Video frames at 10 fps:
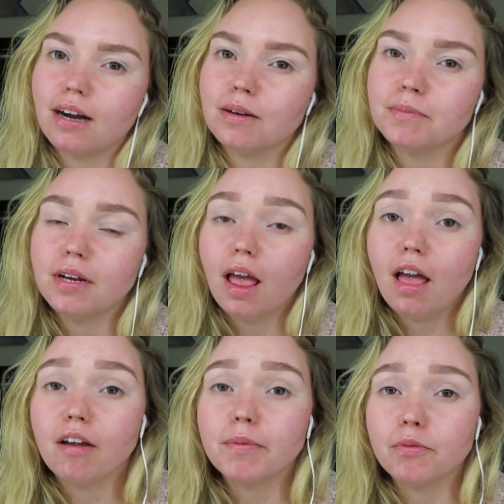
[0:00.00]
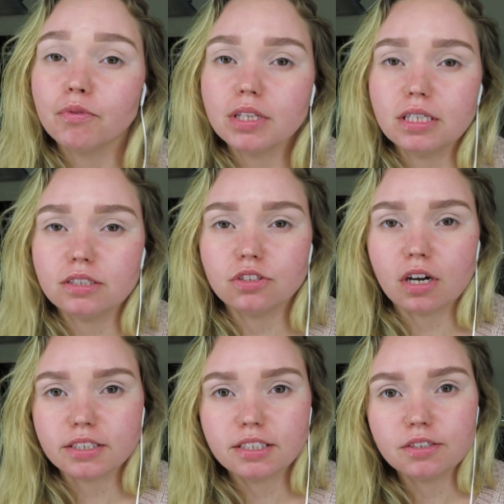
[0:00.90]
I've been really
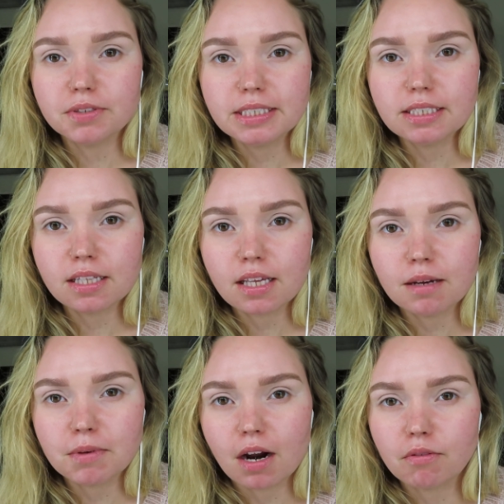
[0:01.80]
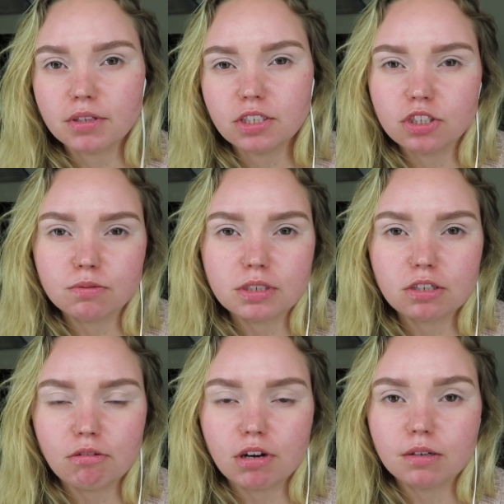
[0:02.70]
exhausted recently. I'm not really sure what's
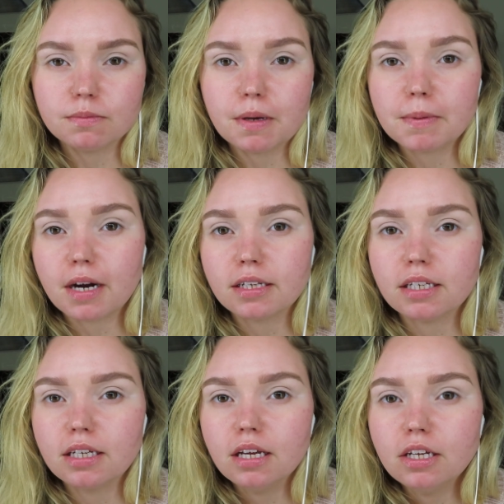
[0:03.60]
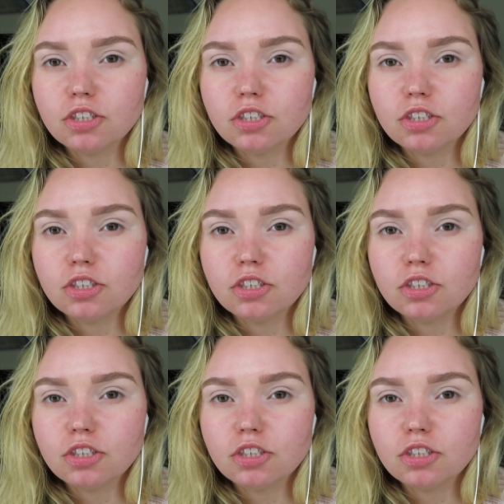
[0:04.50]
going on with my body.